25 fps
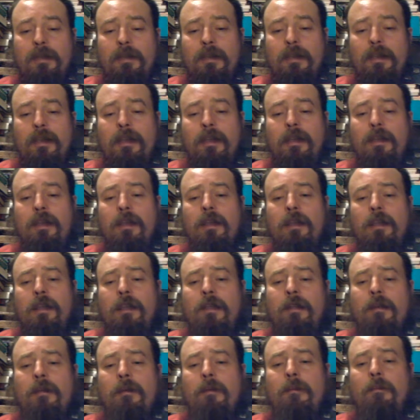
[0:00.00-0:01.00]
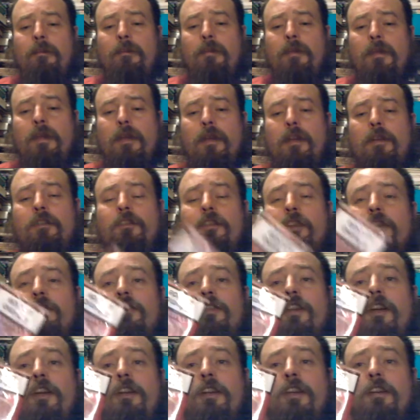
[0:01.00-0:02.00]
the
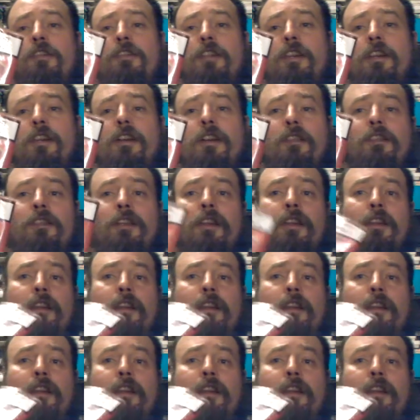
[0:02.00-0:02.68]
Toscano cigars,